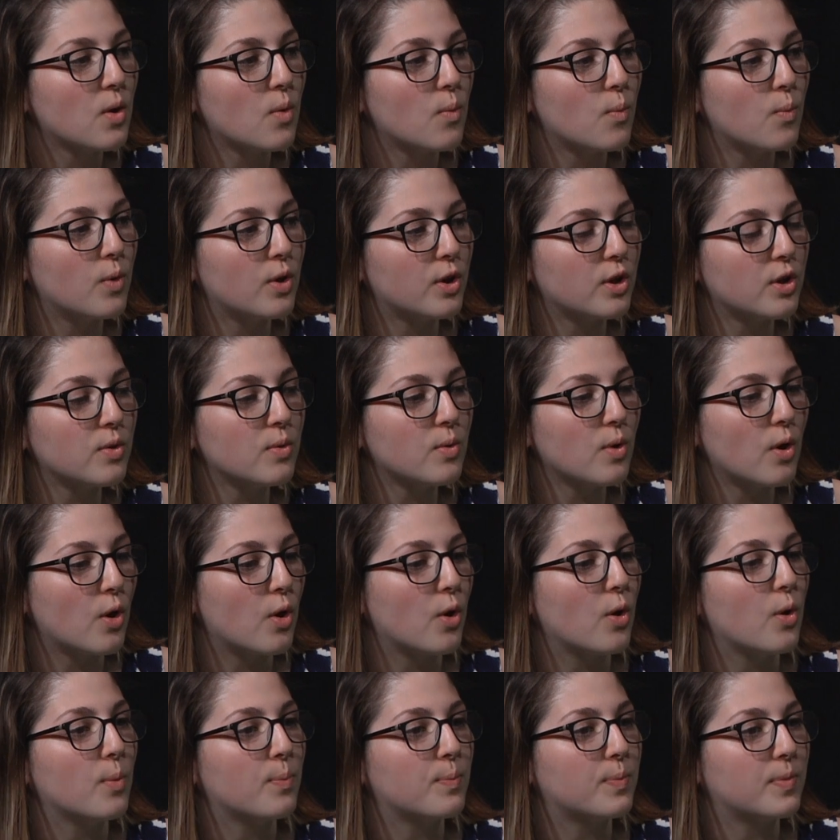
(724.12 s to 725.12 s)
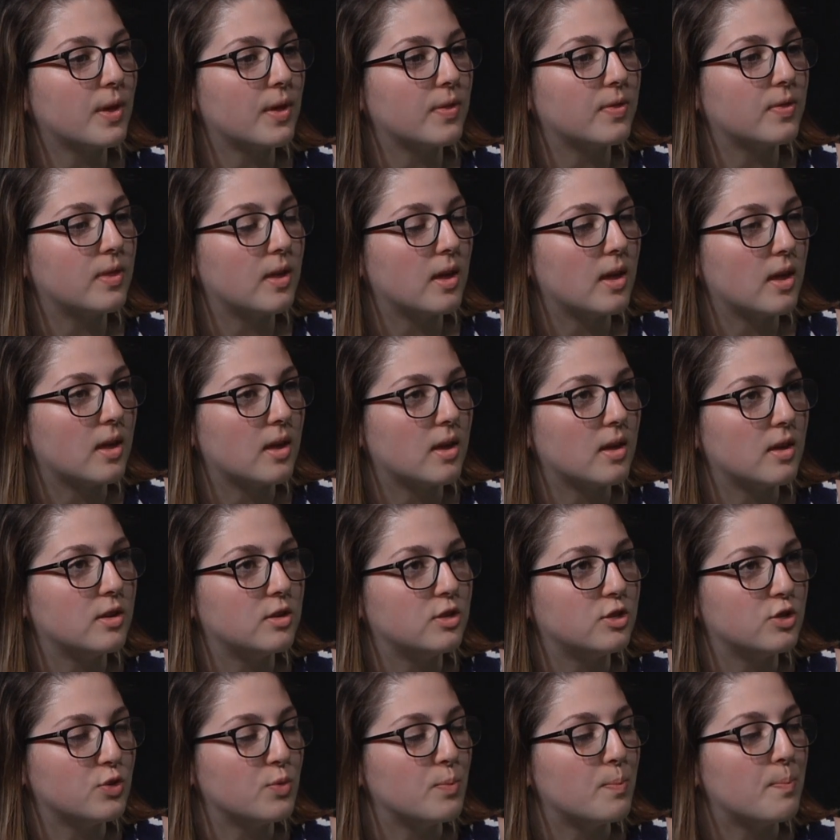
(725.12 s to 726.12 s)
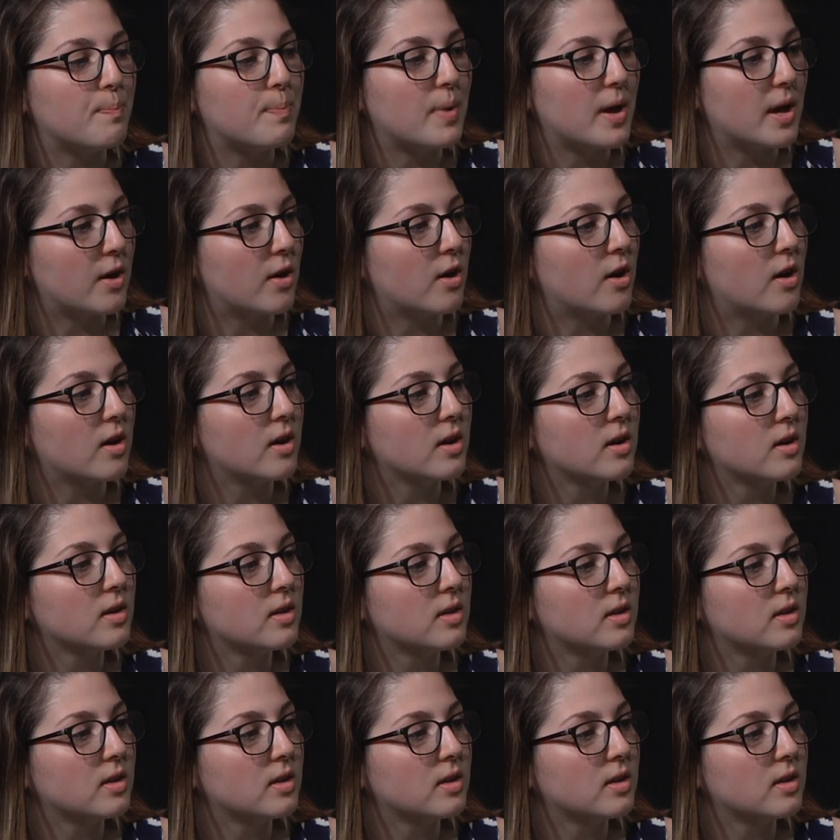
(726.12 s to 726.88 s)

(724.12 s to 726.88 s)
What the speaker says: what do you hope that they can do better?